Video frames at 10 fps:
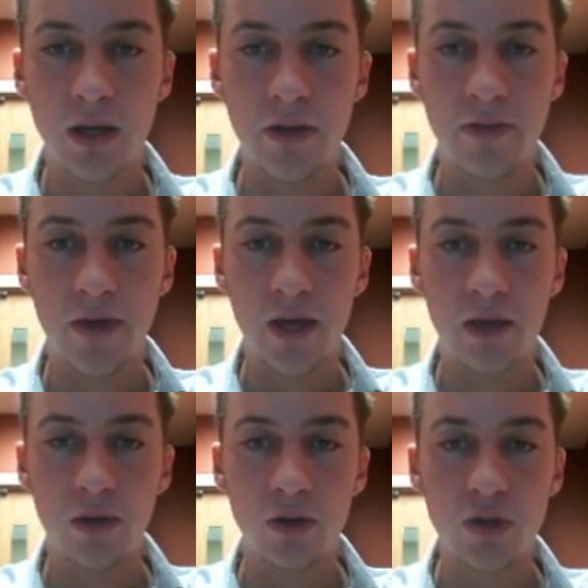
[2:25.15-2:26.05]

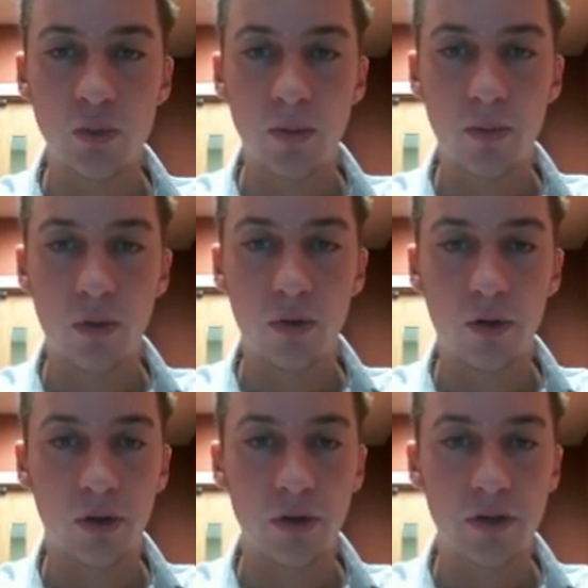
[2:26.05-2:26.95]
Then just one
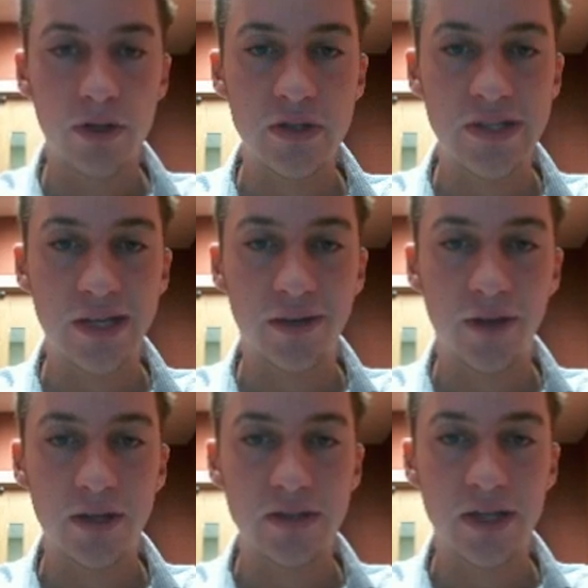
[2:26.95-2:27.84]
more aesthetic
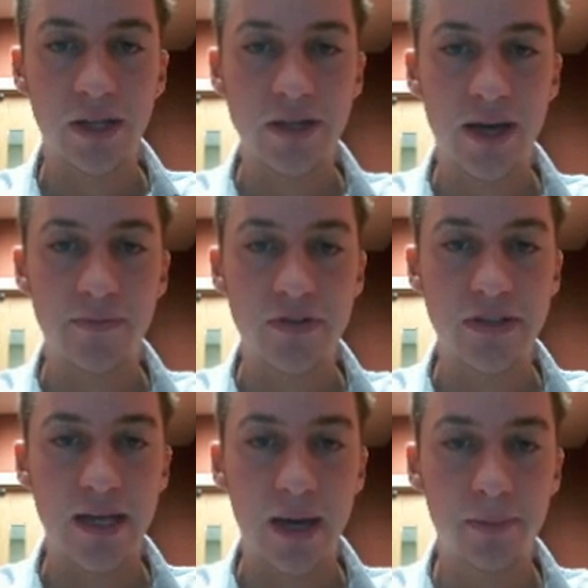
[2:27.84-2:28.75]
thing is I like to have
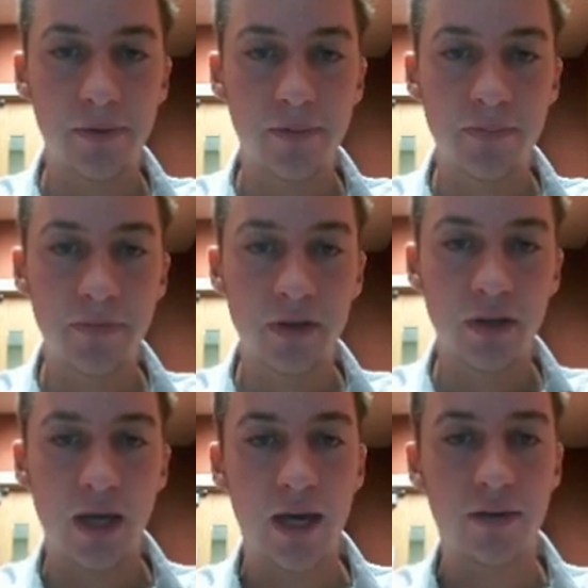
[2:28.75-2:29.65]
snap
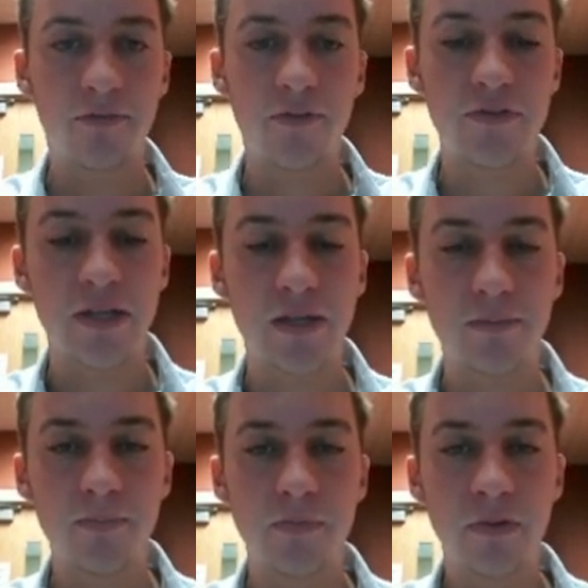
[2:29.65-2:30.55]
at
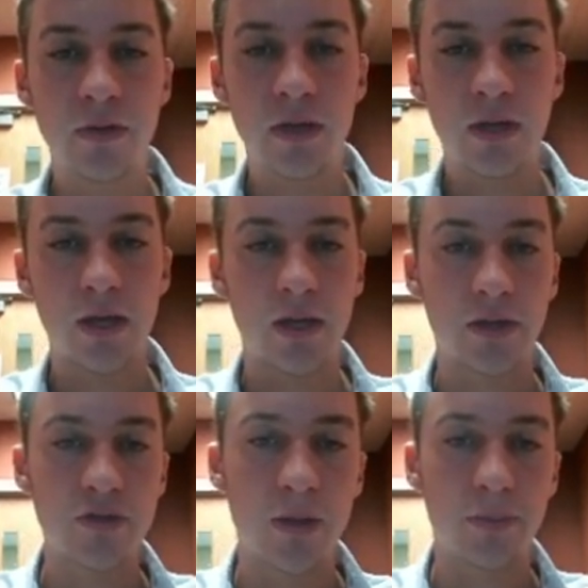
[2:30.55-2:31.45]
15 and
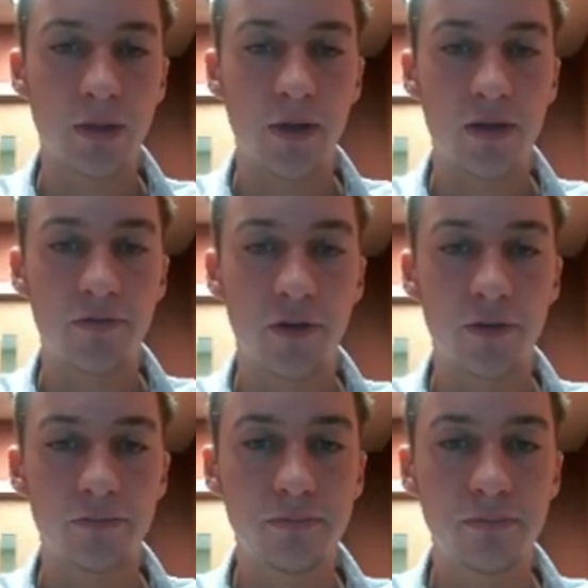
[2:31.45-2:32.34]
extrapolate by default.
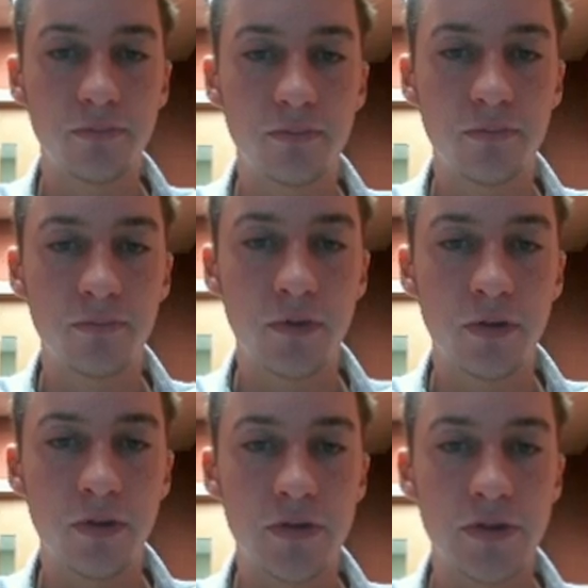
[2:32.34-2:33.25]

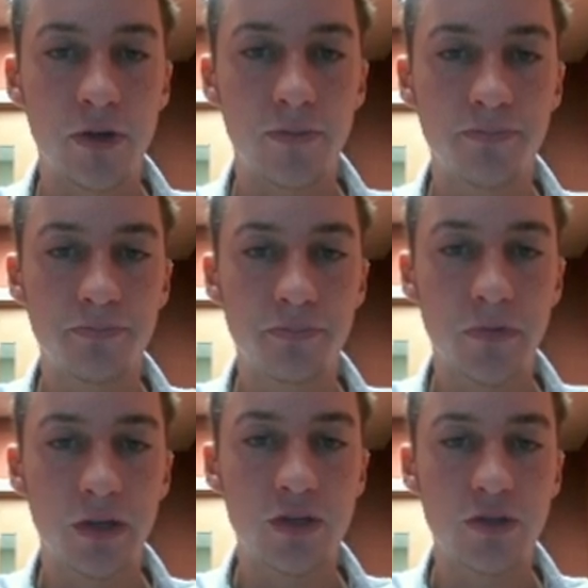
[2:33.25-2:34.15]
So
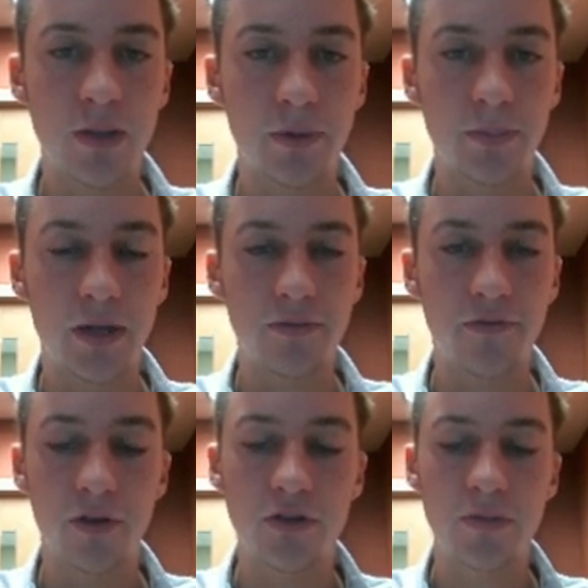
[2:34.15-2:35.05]
extrapolate by
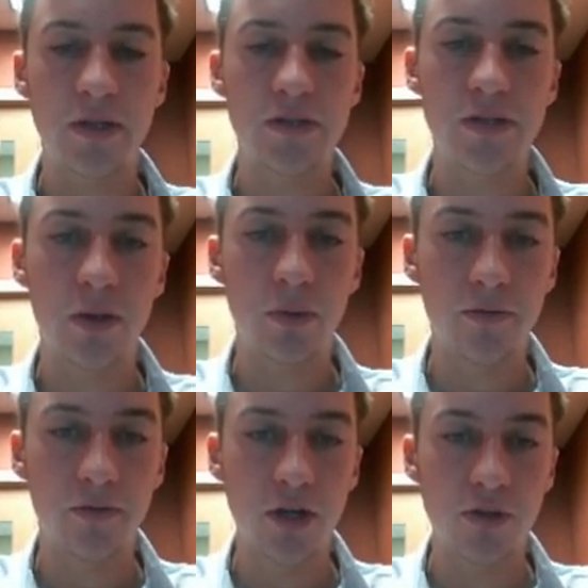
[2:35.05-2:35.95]
default just means that
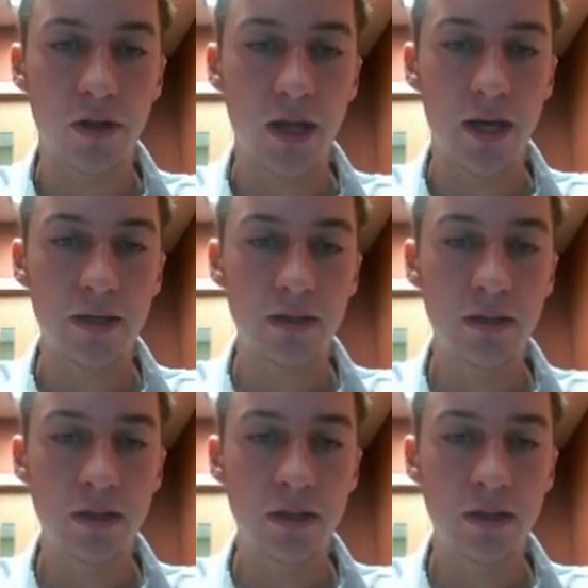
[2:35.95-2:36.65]
whenever I draw a line,